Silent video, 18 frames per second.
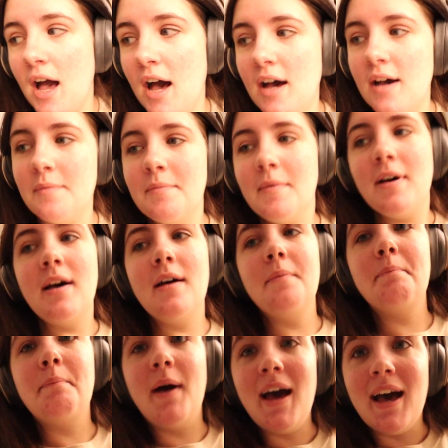
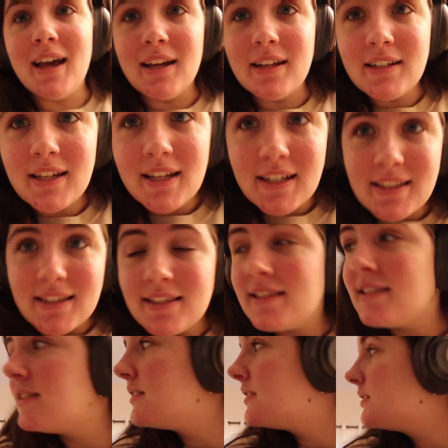Um, but
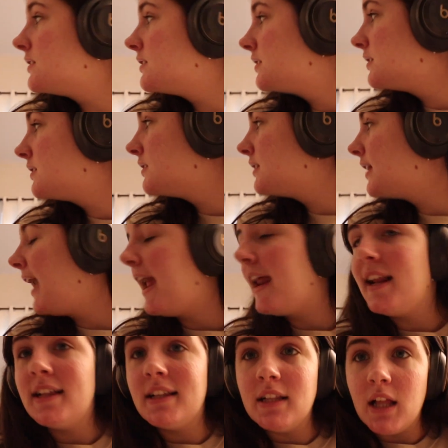it's
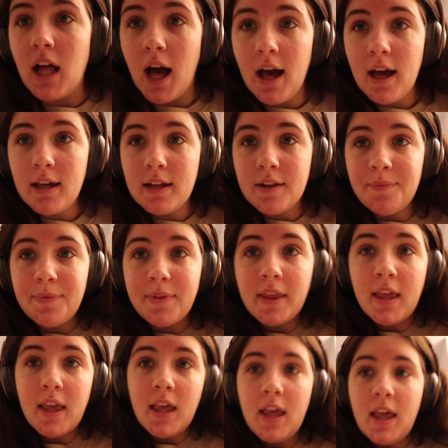8 o'clock
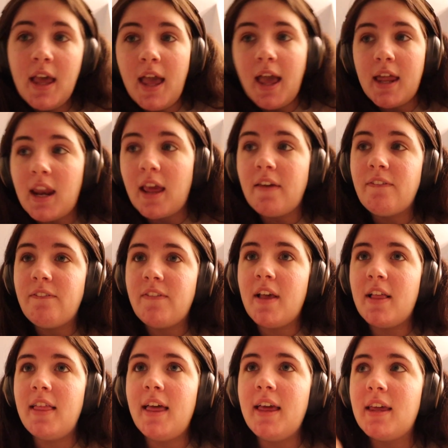and I
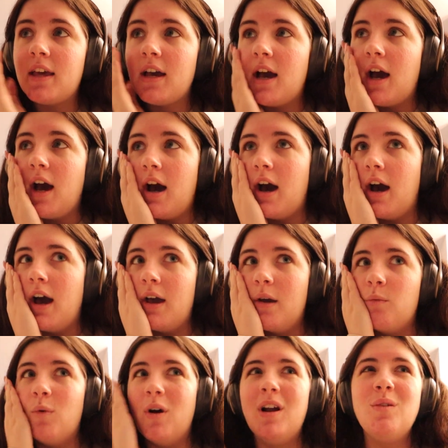feel like
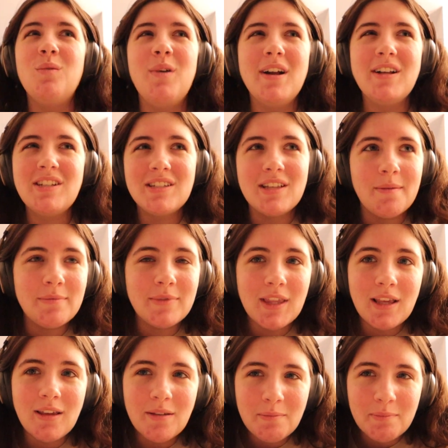I want to watch
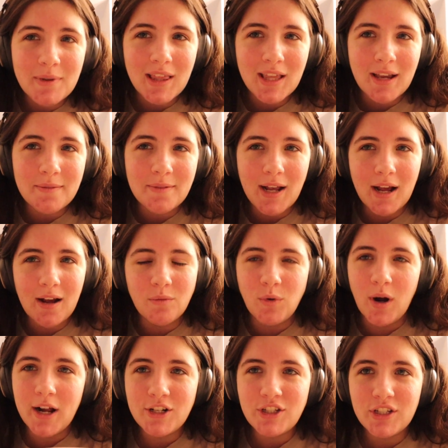something, but like I'm not
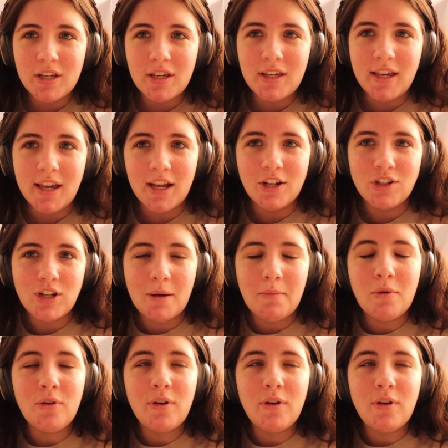watching a K-drama